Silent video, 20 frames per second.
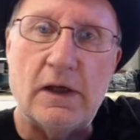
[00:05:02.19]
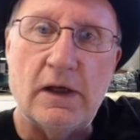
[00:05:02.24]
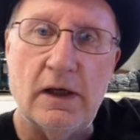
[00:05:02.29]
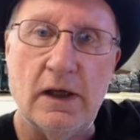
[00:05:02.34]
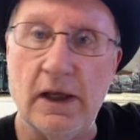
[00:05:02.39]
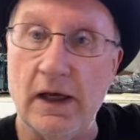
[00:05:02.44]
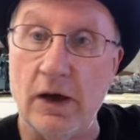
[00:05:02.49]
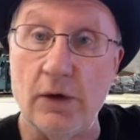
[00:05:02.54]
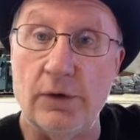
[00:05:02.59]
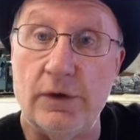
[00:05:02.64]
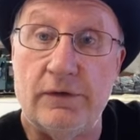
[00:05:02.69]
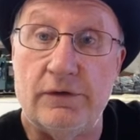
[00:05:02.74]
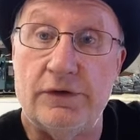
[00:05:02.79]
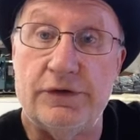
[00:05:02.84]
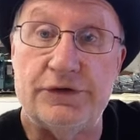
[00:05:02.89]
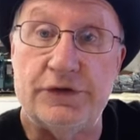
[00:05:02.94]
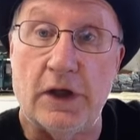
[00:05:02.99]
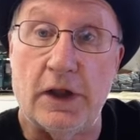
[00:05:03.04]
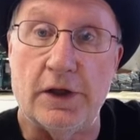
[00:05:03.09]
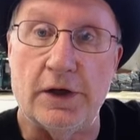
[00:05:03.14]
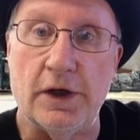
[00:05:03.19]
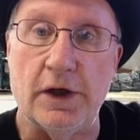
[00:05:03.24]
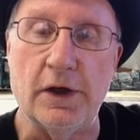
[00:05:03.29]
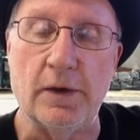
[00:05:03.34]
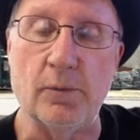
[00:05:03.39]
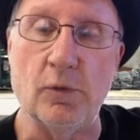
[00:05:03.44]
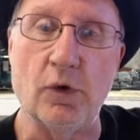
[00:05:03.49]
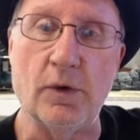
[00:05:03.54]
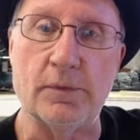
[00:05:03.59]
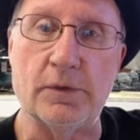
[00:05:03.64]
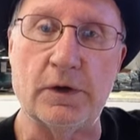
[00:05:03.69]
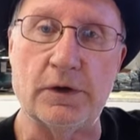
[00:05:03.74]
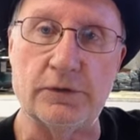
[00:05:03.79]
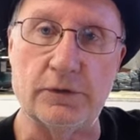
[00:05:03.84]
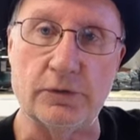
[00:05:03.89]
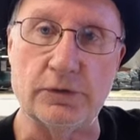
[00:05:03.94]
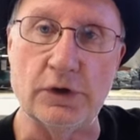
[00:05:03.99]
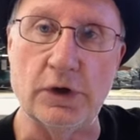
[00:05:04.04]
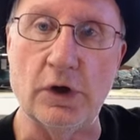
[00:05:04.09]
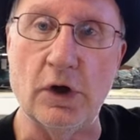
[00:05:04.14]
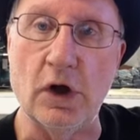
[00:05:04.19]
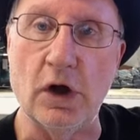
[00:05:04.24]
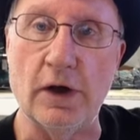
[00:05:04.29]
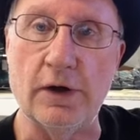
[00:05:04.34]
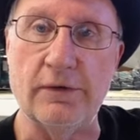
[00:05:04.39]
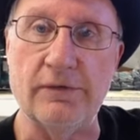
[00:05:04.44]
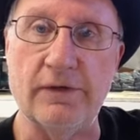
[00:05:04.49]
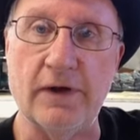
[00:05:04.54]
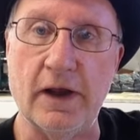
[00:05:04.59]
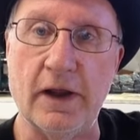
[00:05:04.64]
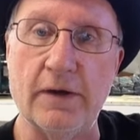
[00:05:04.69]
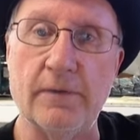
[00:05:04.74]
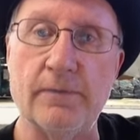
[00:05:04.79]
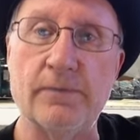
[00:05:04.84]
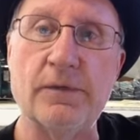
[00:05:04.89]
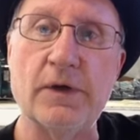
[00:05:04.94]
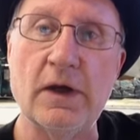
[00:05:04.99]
And I don't even sell it anymore because it was a non-event.